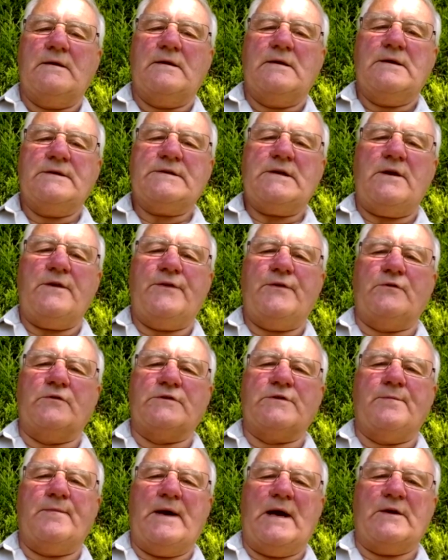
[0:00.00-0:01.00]
As I
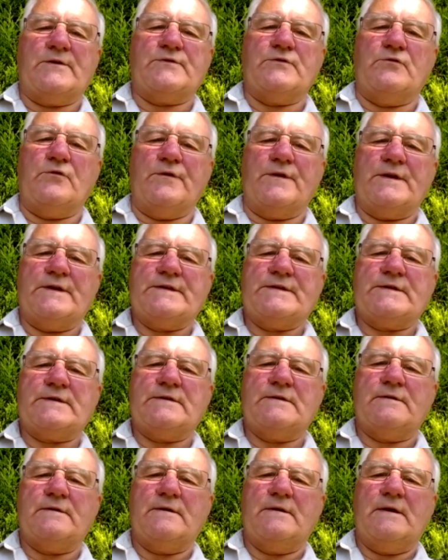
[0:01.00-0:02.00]
thought about all
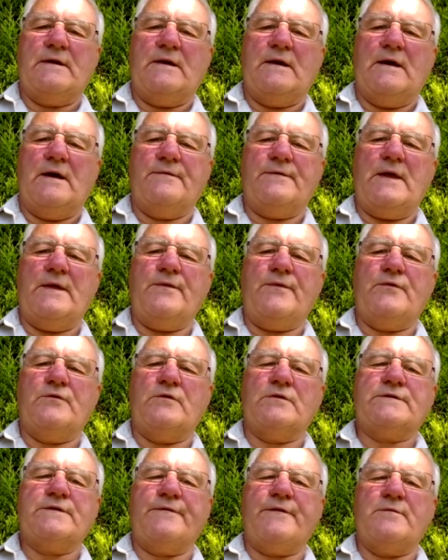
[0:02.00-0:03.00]
this, I then
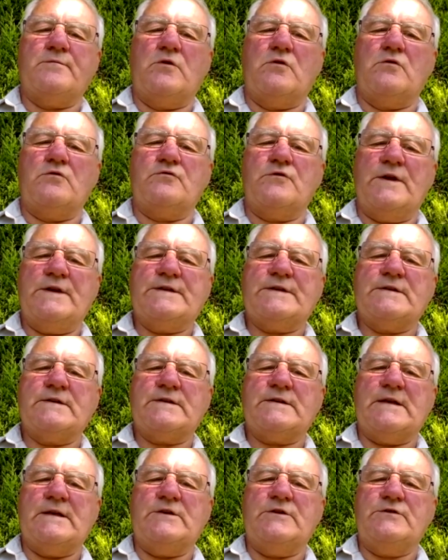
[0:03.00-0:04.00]
thought of the more
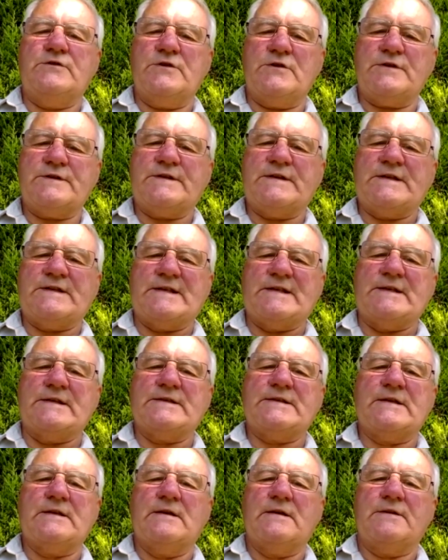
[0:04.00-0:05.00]
recent
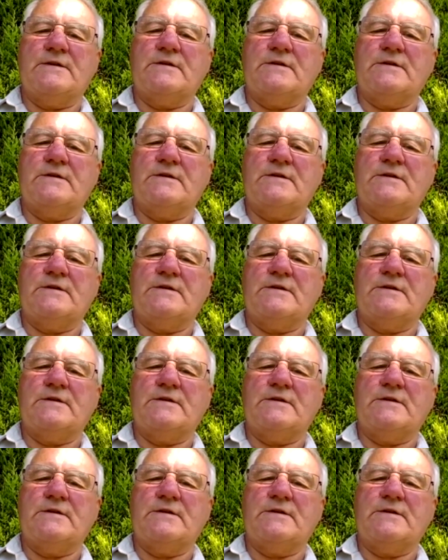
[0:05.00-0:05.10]
injustices